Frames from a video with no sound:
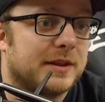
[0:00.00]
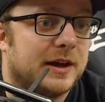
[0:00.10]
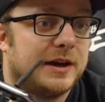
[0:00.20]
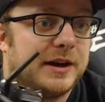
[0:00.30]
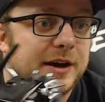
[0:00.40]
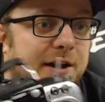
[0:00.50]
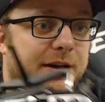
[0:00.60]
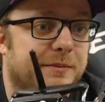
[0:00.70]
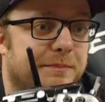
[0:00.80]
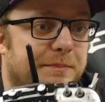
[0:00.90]

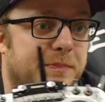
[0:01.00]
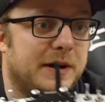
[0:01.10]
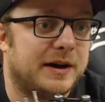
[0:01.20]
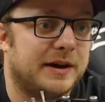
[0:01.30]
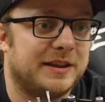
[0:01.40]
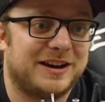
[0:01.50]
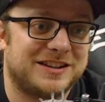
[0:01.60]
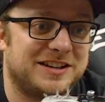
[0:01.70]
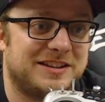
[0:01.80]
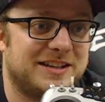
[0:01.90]
But
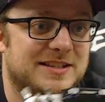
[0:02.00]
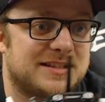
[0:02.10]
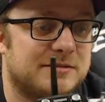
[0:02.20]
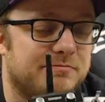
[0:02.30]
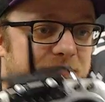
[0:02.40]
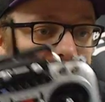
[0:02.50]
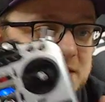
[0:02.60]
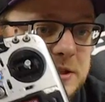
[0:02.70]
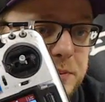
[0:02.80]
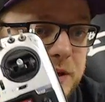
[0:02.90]
other than this
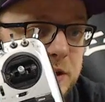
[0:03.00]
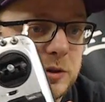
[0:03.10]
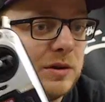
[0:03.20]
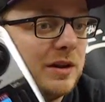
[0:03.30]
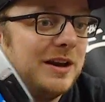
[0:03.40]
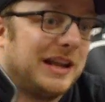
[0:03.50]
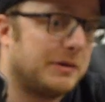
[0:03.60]
is pretty cool.